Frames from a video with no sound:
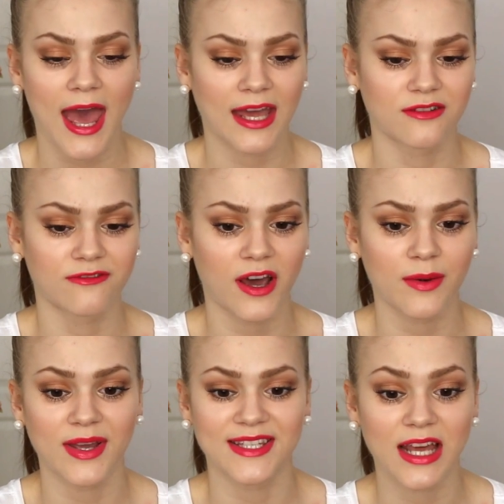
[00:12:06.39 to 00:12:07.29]
and
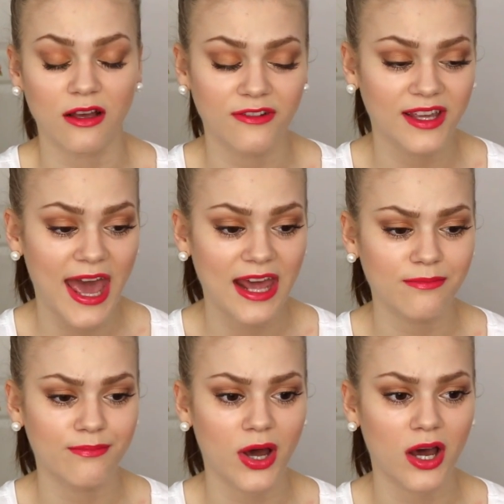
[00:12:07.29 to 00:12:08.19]
find myself
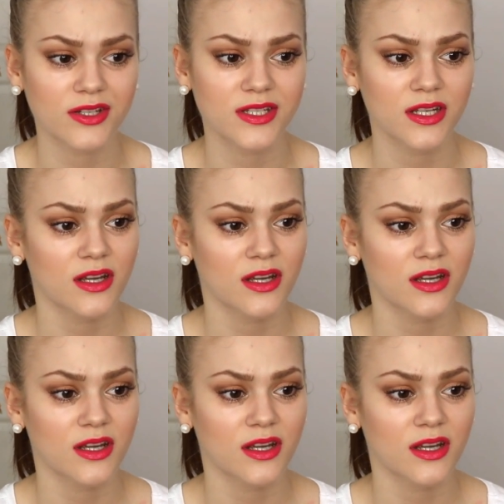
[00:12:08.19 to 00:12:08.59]
again. But